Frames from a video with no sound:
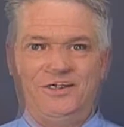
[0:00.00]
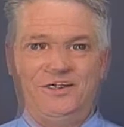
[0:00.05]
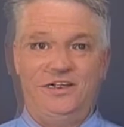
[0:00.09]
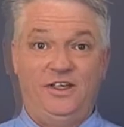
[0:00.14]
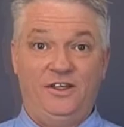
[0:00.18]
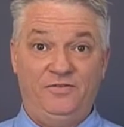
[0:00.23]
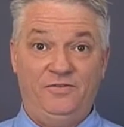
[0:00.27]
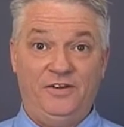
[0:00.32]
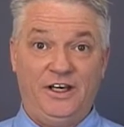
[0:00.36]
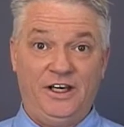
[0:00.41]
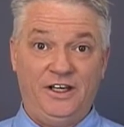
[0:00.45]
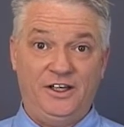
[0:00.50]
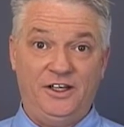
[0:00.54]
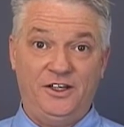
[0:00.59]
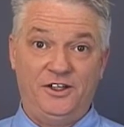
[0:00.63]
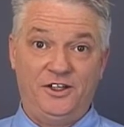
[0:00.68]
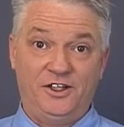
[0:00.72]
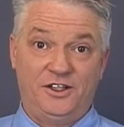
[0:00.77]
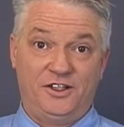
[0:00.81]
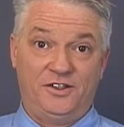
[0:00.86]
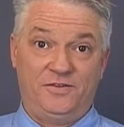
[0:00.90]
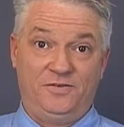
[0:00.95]
The
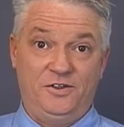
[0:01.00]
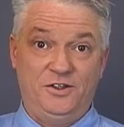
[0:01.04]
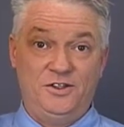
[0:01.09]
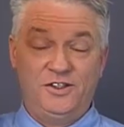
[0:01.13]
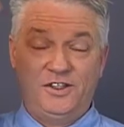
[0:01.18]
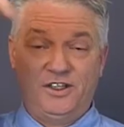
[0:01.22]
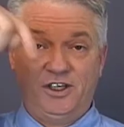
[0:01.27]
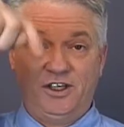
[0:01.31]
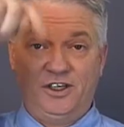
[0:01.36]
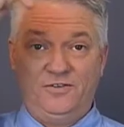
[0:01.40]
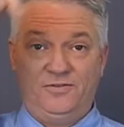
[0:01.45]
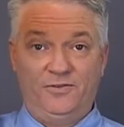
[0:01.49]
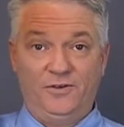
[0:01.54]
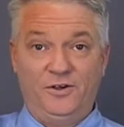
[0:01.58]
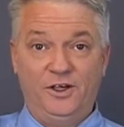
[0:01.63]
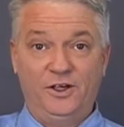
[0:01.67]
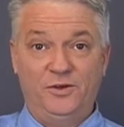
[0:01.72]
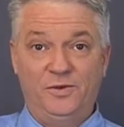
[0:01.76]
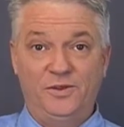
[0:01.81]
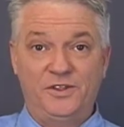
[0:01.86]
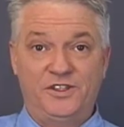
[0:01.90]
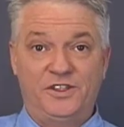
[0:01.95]
advantages of using a
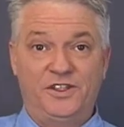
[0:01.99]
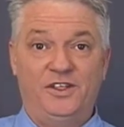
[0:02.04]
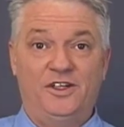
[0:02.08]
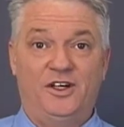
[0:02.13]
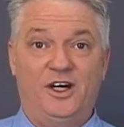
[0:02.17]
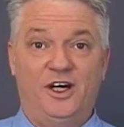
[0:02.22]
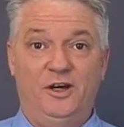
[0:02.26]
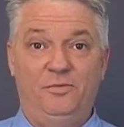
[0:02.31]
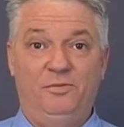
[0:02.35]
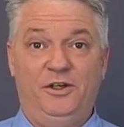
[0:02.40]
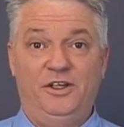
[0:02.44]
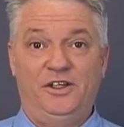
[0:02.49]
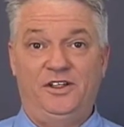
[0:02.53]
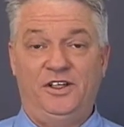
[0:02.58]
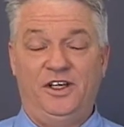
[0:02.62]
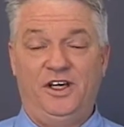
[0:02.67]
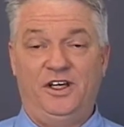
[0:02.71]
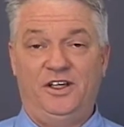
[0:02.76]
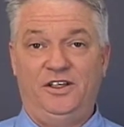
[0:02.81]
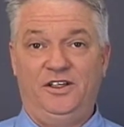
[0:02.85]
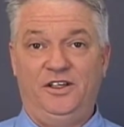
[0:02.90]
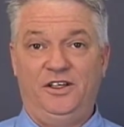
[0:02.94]
frequency hopping
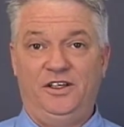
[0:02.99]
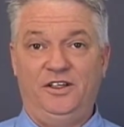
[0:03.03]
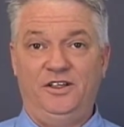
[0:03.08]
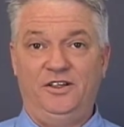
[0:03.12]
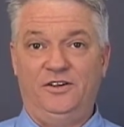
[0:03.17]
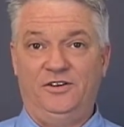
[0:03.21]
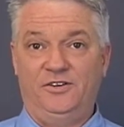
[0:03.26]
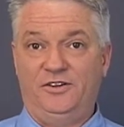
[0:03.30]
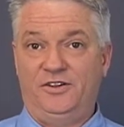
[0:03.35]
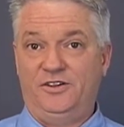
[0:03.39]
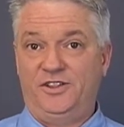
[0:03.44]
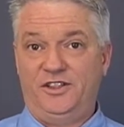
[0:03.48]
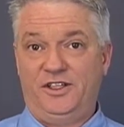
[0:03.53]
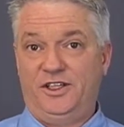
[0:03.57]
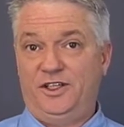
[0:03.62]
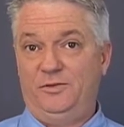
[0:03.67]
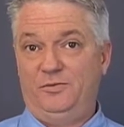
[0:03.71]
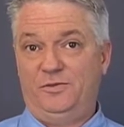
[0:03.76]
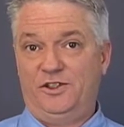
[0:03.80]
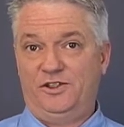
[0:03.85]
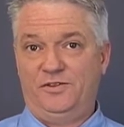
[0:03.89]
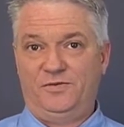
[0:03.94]
technique are the
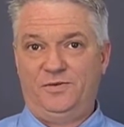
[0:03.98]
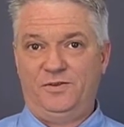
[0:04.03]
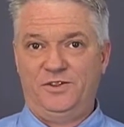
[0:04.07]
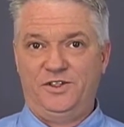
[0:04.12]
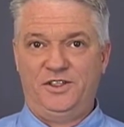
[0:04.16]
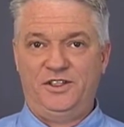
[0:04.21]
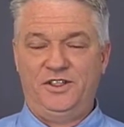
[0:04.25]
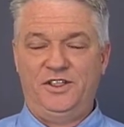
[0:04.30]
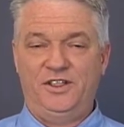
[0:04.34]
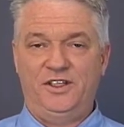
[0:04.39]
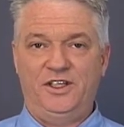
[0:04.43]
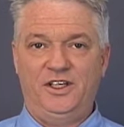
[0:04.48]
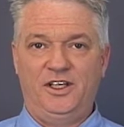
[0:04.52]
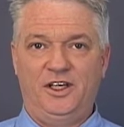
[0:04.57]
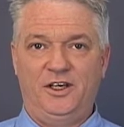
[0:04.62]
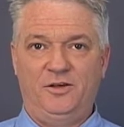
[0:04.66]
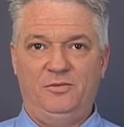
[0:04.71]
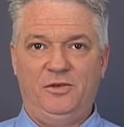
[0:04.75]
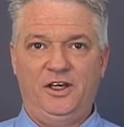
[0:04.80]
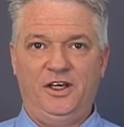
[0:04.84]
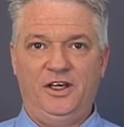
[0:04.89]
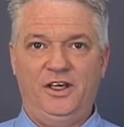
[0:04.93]
same as for
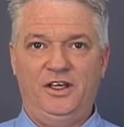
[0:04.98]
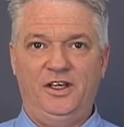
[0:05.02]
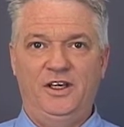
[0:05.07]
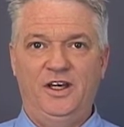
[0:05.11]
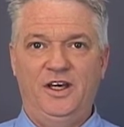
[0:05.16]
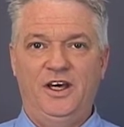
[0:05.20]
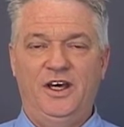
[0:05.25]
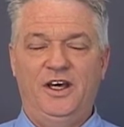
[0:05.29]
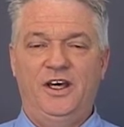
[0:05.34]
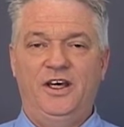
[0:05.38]
CDMA,